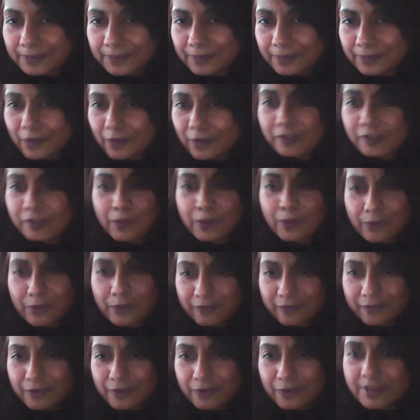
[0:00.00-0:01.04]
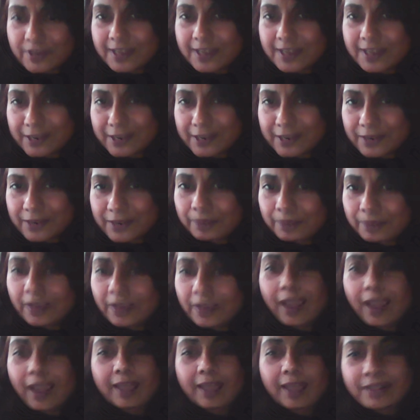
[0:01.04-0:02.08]
of the local fusion center
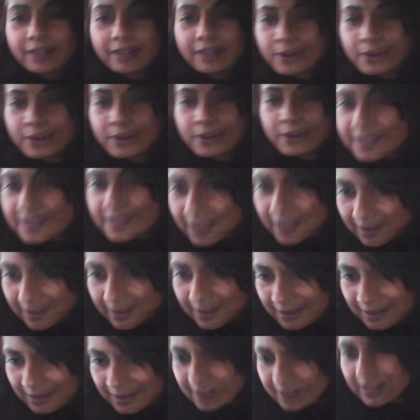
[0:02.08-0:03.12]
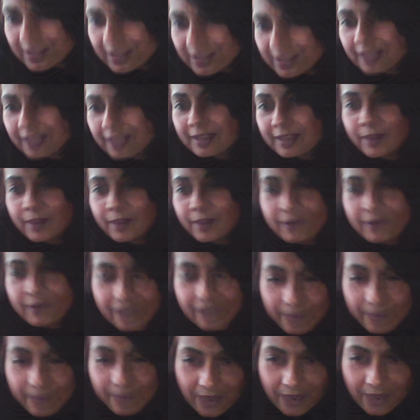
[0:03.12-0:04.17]
and the local Satanists and the local
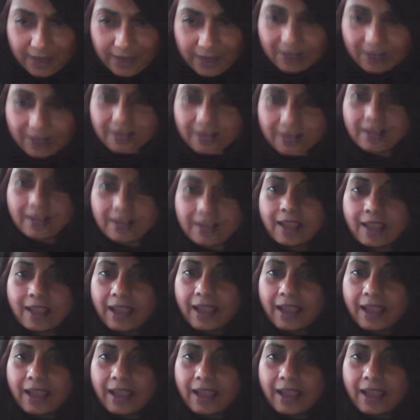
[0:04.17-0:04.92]
Freemasons right.